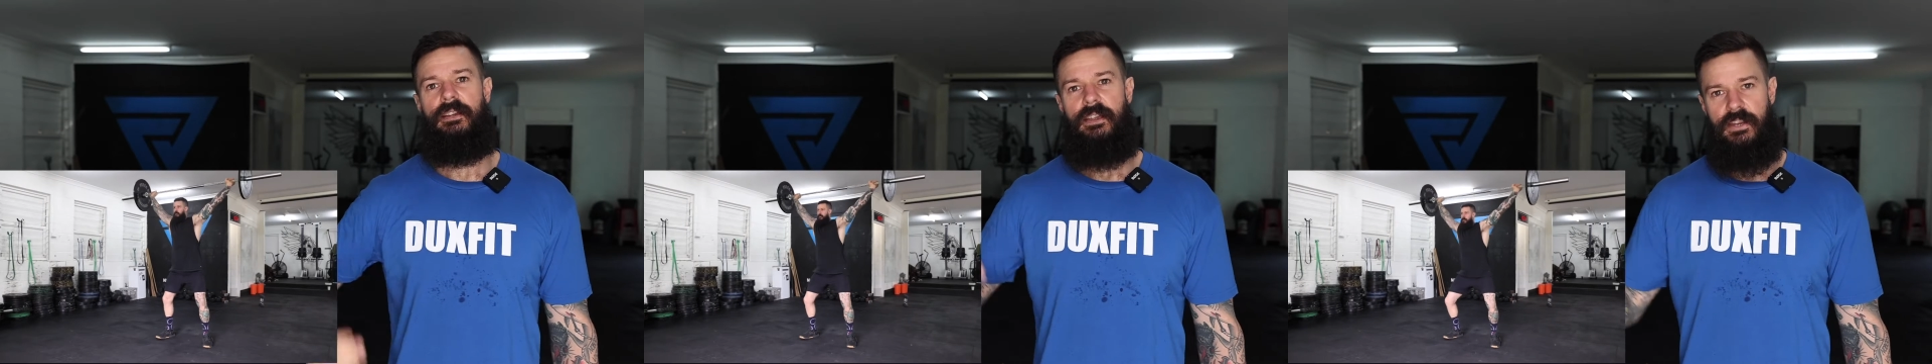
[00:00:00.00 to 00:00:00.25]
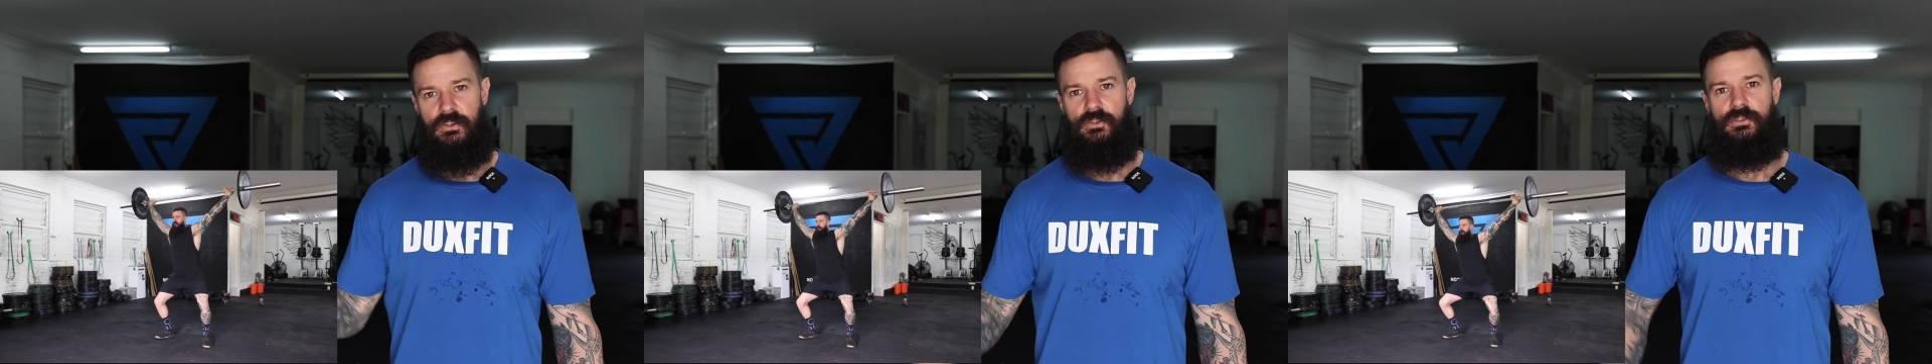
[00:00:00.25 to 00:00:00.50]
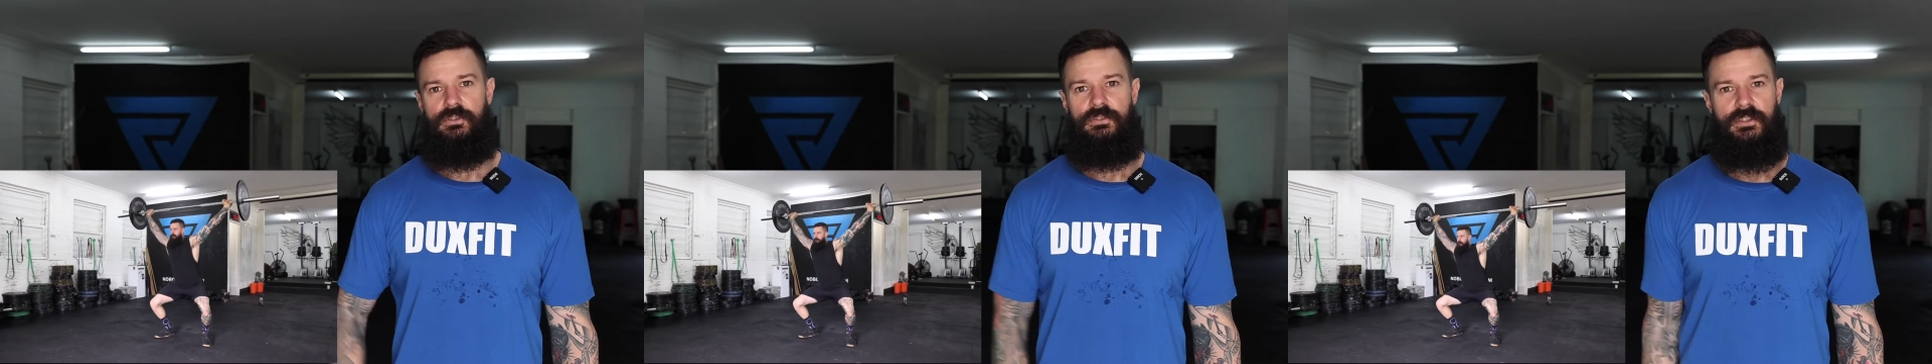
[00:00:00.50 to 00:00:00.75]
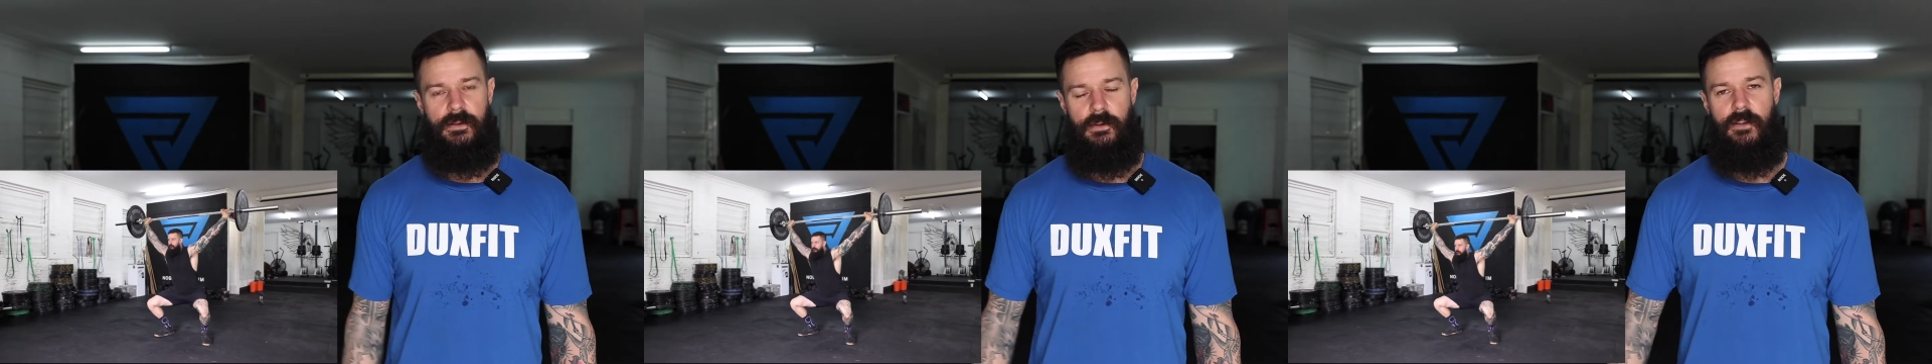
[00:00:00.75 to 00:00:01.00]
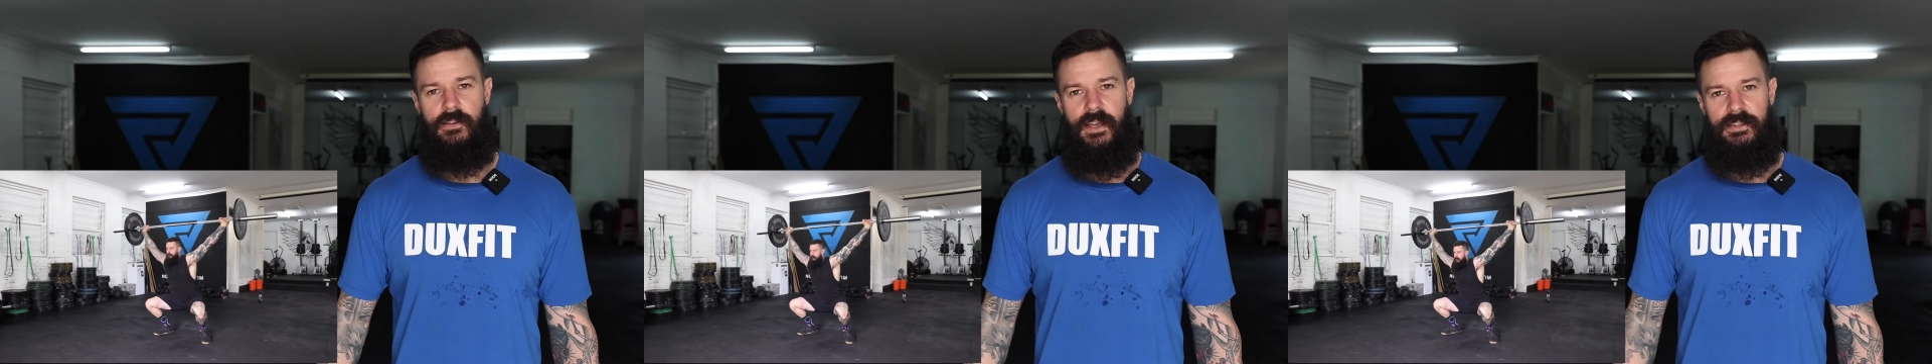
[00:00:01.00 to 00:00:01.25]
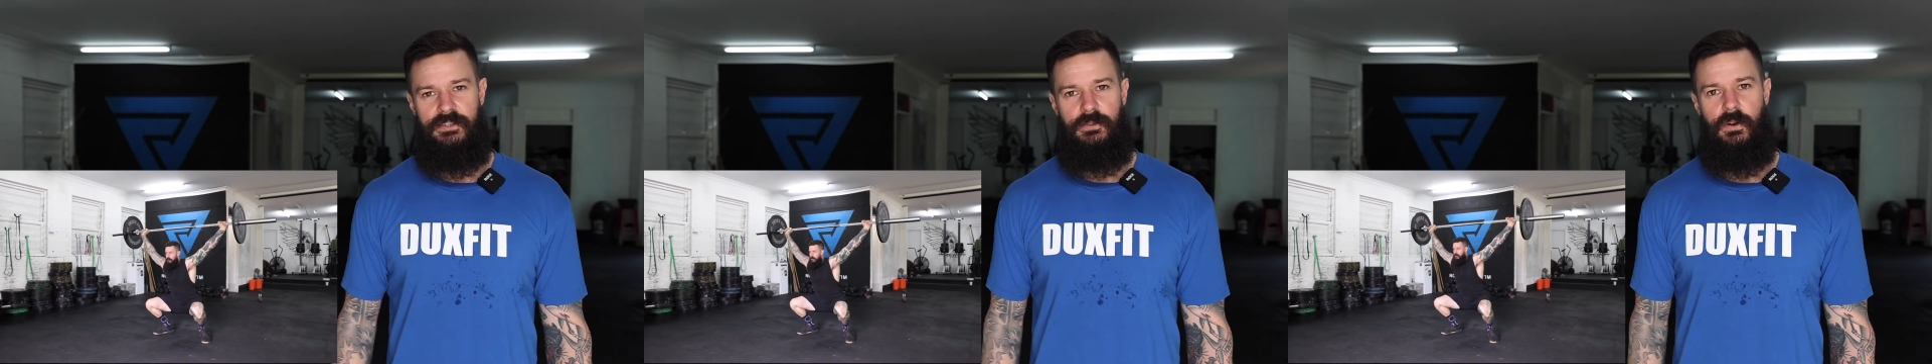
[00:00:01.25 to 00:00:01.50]
introduce them
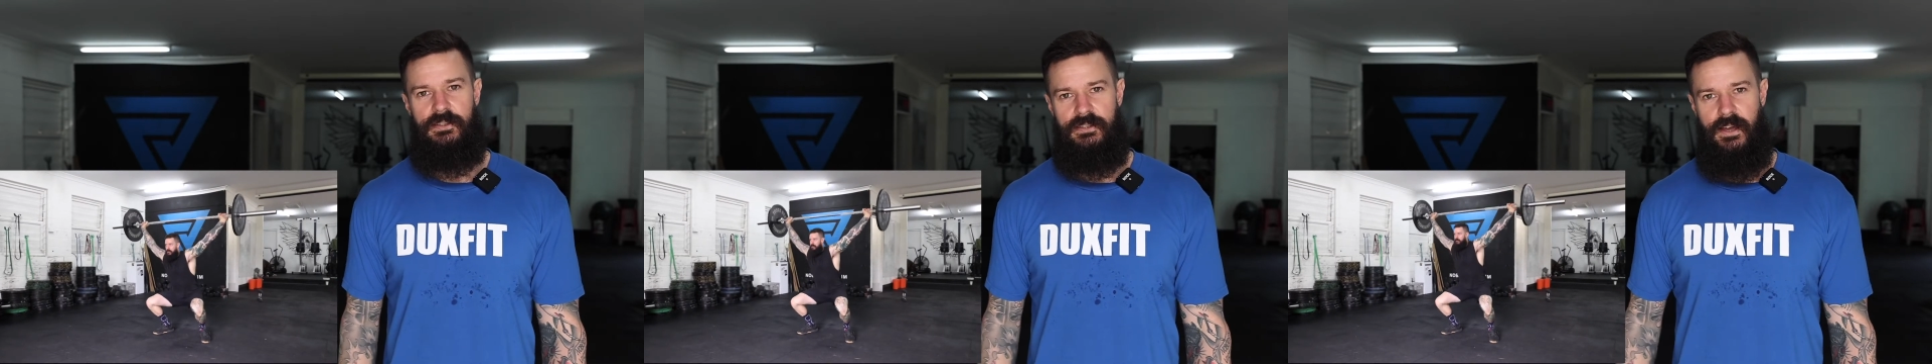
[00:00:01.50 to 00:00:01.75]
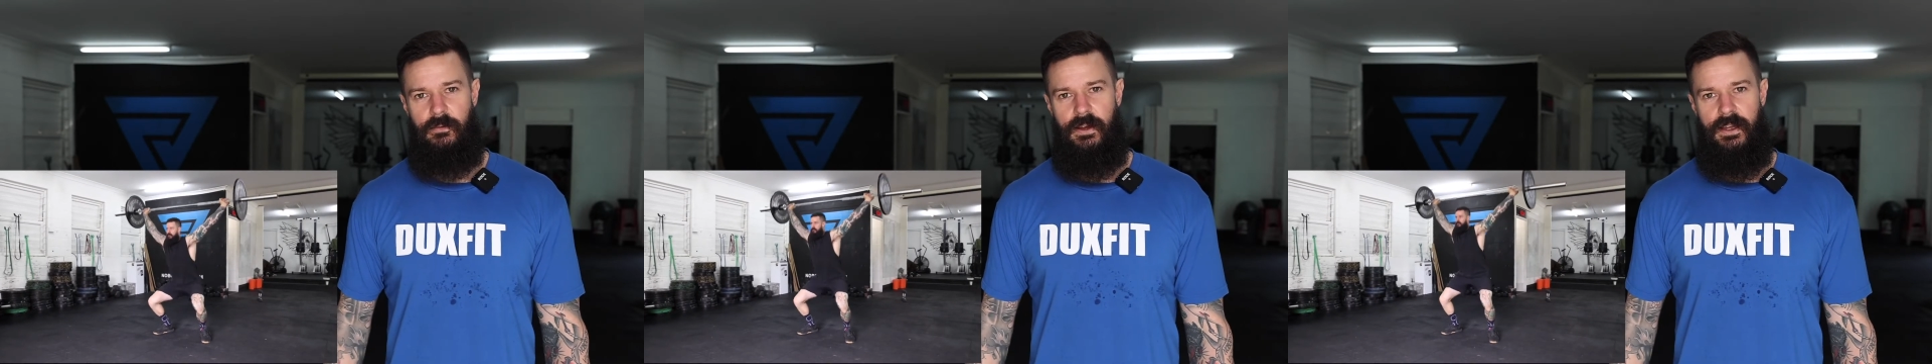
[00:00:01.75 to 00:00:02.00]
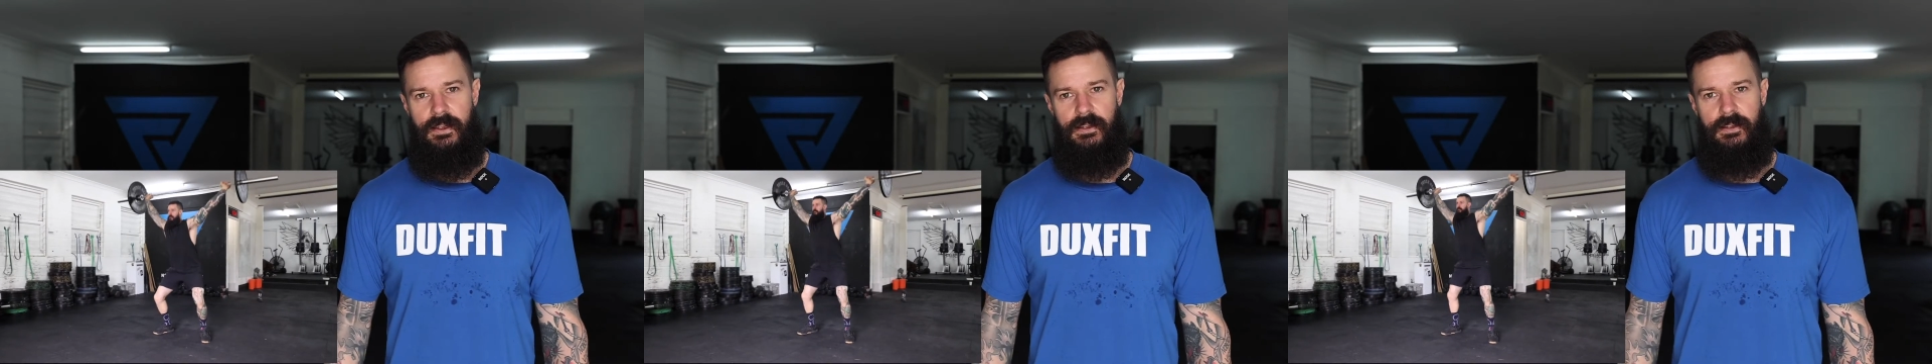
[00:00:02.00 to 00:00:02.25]
overhead squats that way.